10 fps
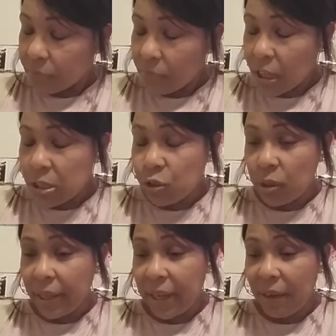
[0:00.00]
like
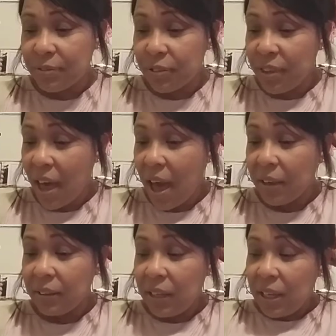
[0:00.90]
after that,
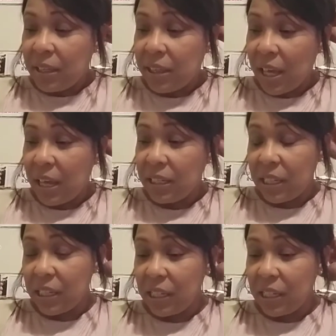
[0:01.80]
then he